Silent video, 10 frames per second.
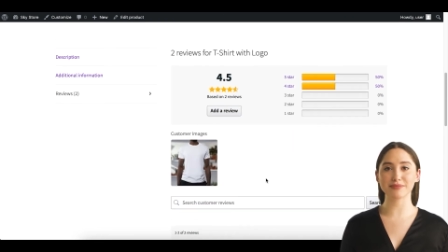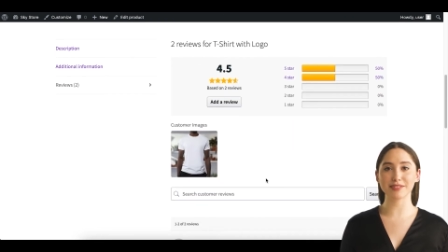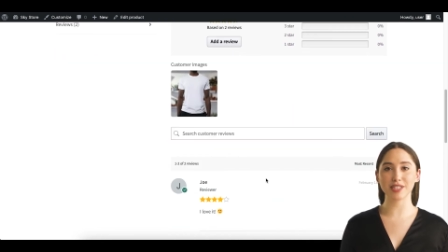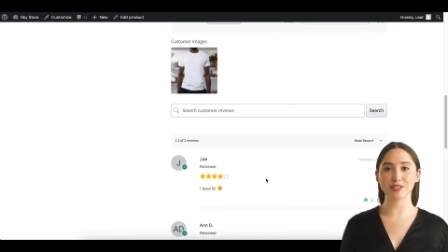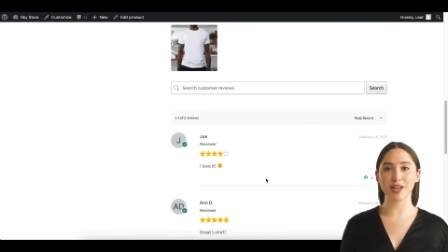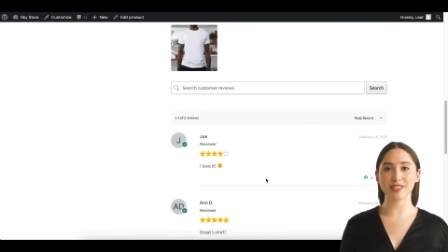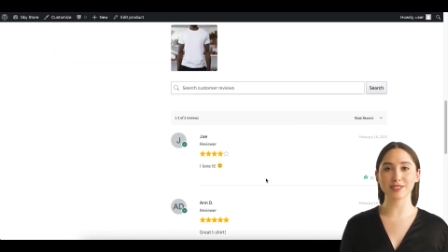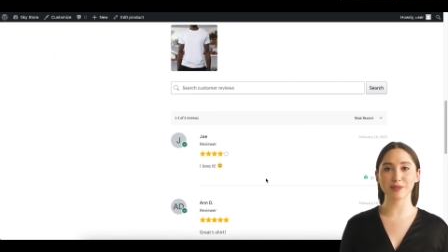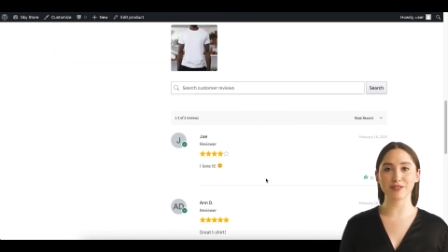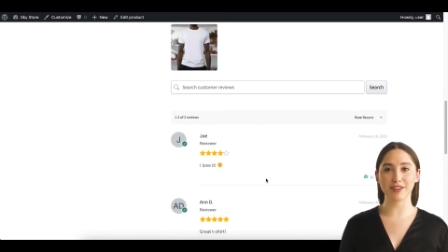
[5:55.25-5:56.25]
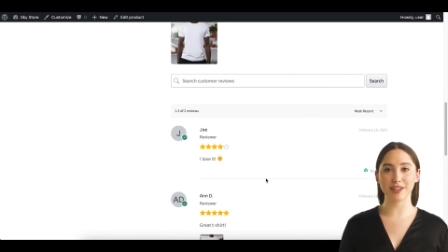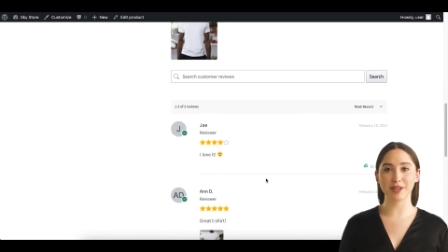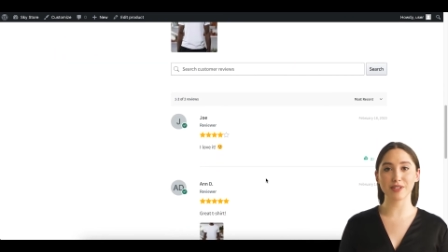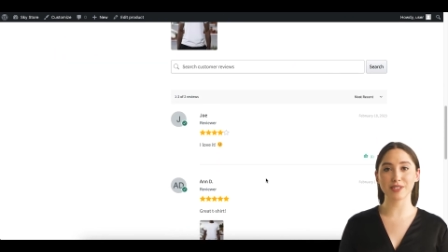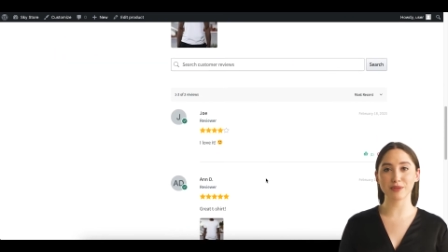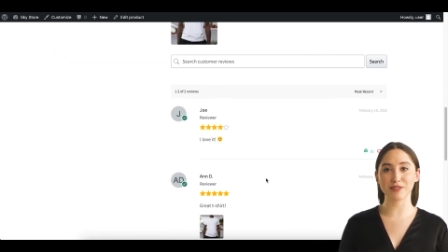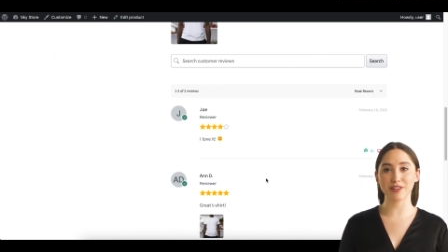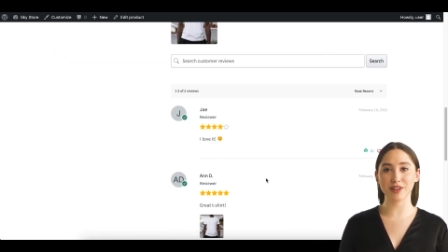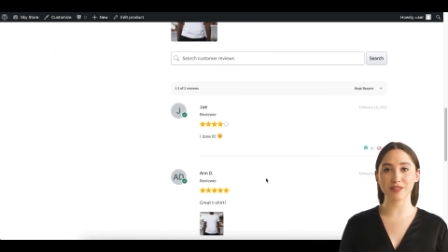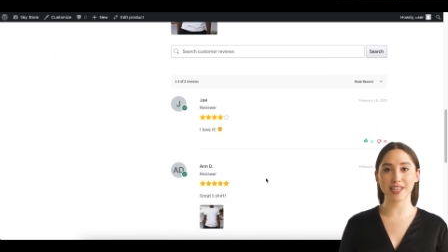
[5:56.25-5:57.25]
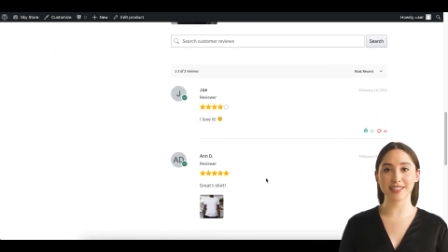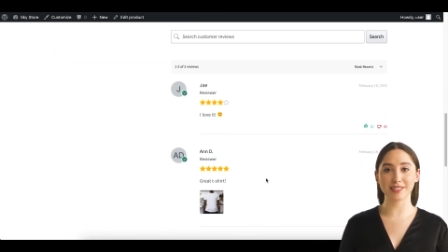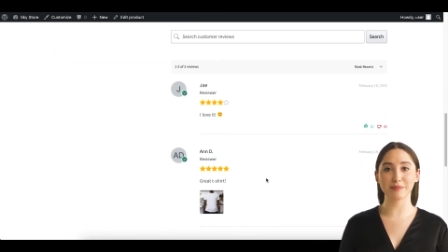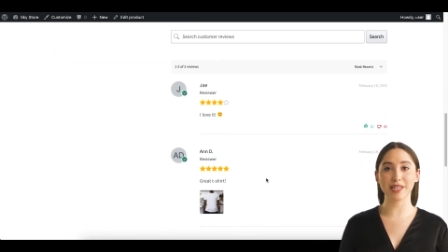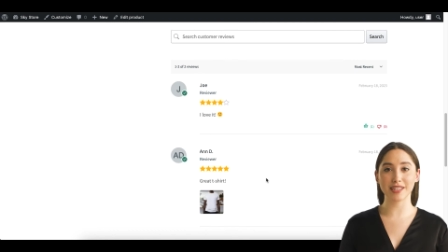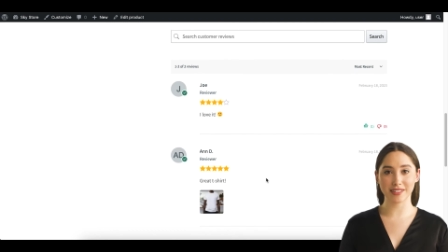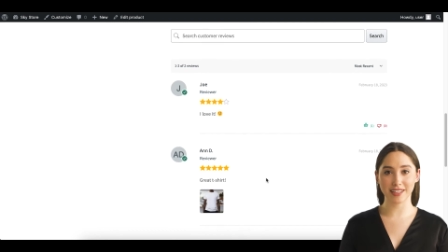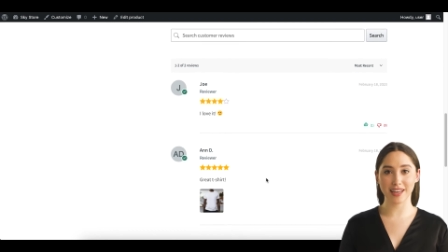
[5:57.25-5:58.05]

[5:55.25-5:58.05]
There's also a photo in the review that I submitted,